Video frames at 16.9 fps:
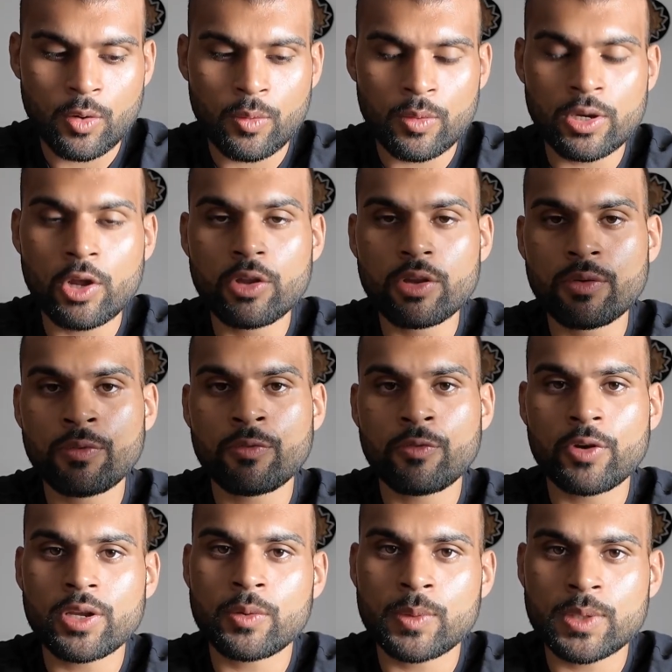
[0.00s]
We know the
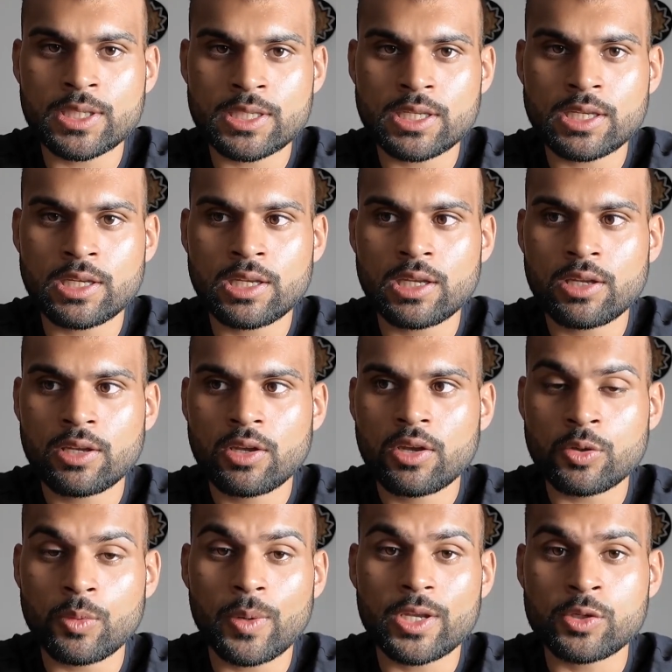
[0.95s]
frequency
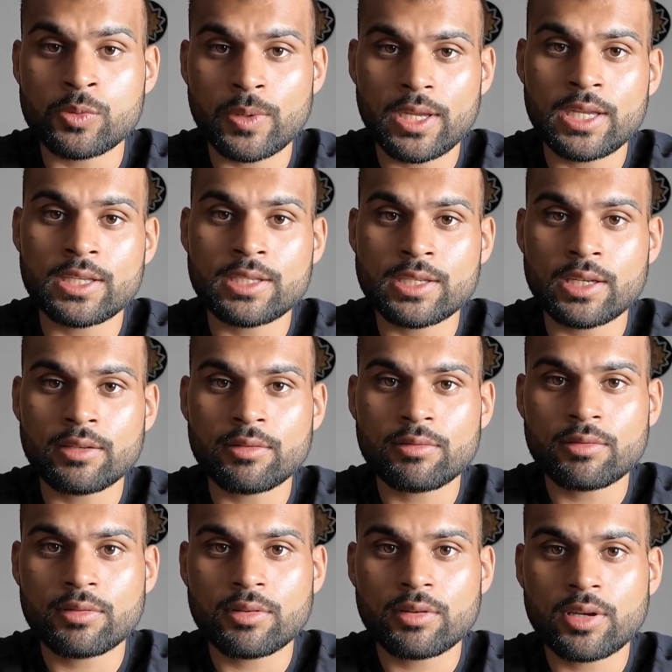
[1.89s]
to which we're eating,
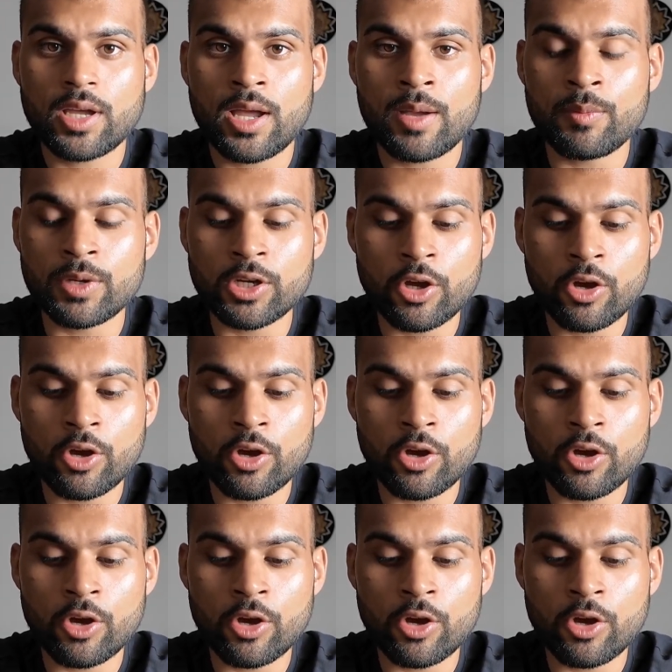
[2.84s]
and we